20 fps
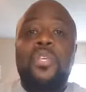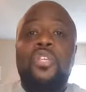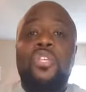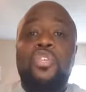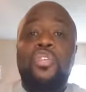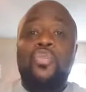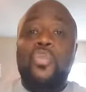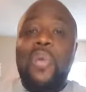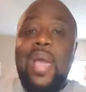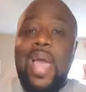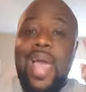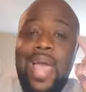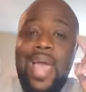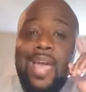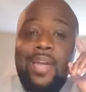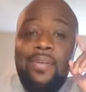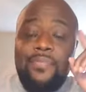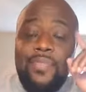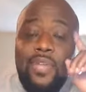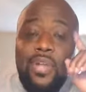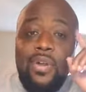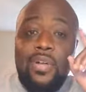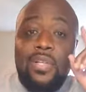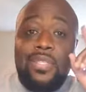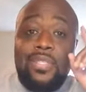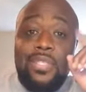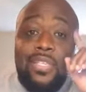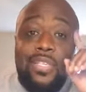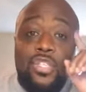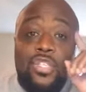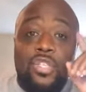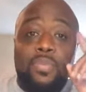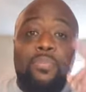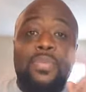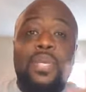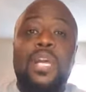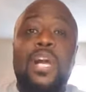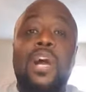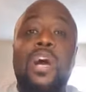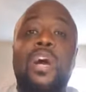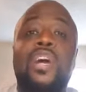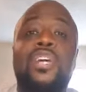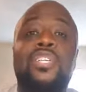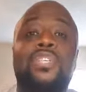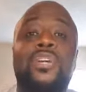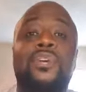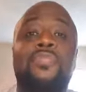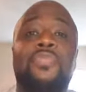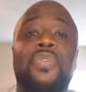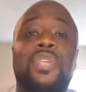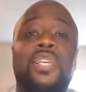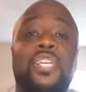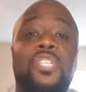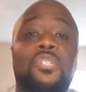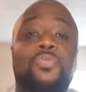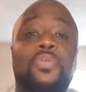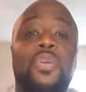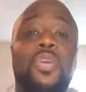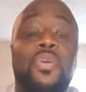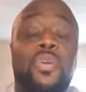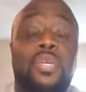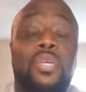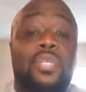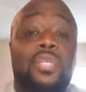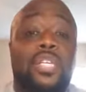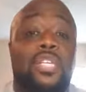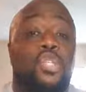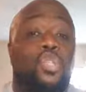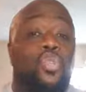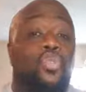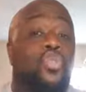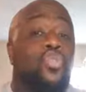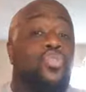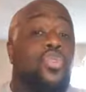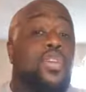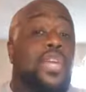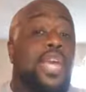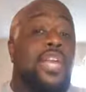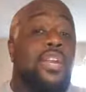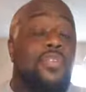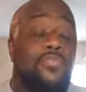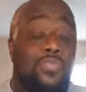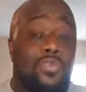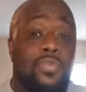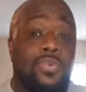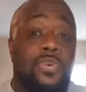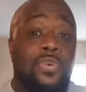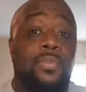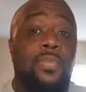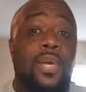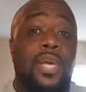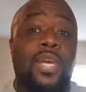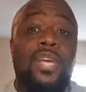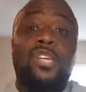you have their attention because of the experience that you created for them.